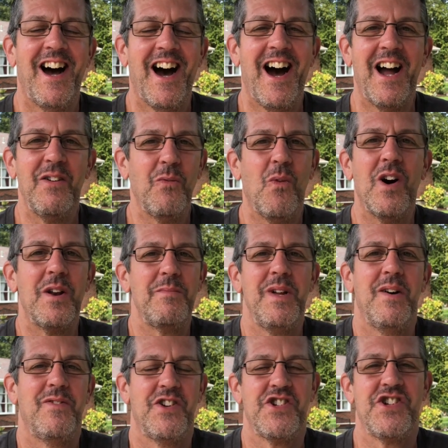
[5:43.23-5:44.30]
I want to be
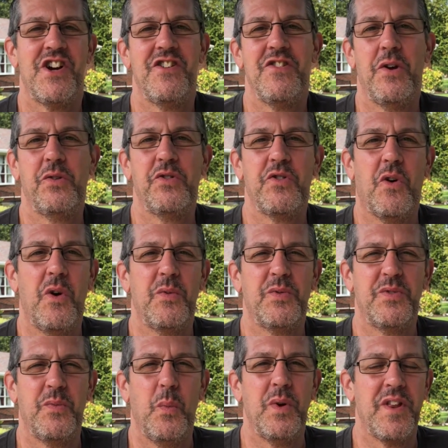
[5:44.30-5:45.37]
able to share those stories
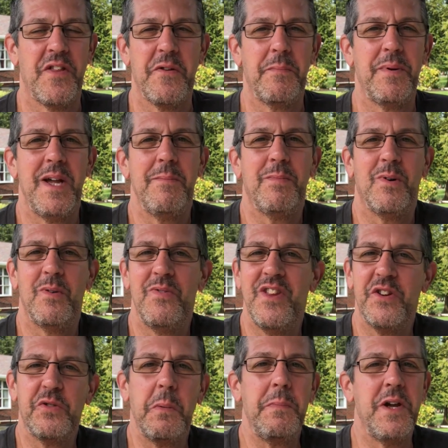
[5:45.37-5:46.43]
with other people, and
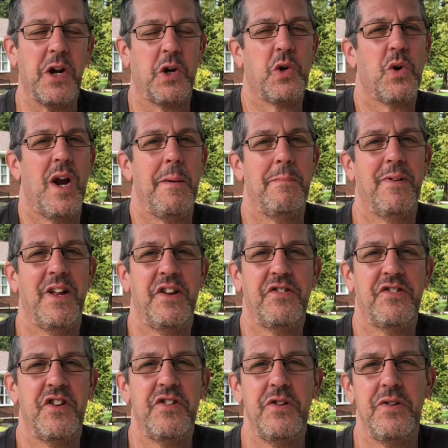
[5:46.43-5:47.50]
this would be a great place
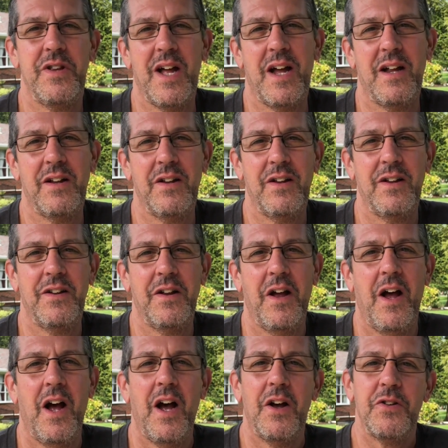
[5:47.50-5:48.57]
to do that.
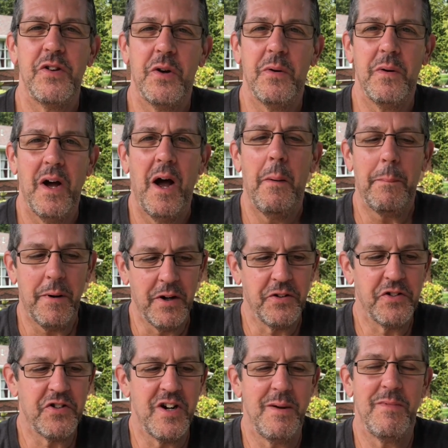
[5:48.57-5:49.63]
So
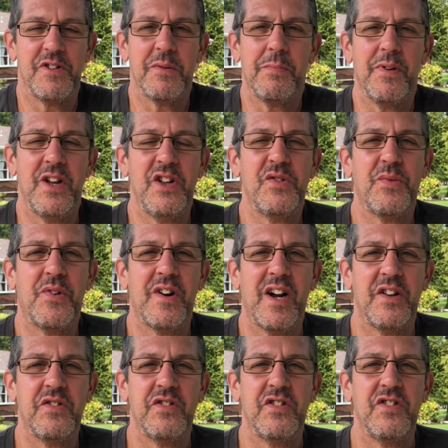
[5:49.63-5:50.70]
Perkstream is a place for
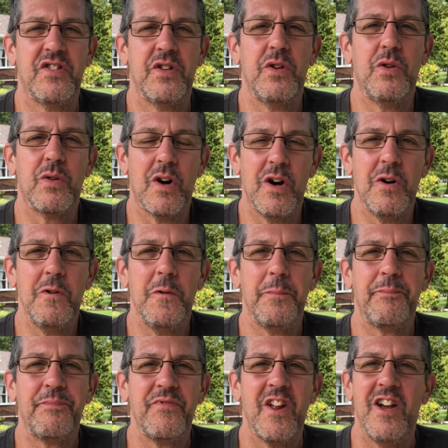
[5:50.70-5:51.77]
us to grow,
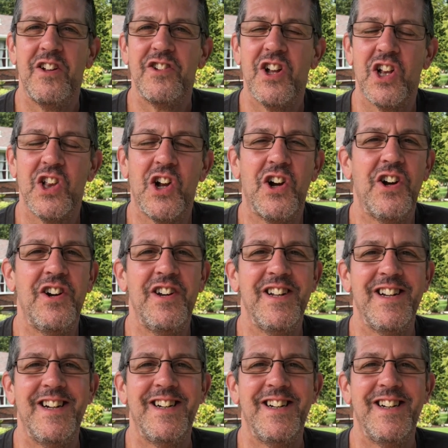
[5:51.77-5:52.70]
to learn,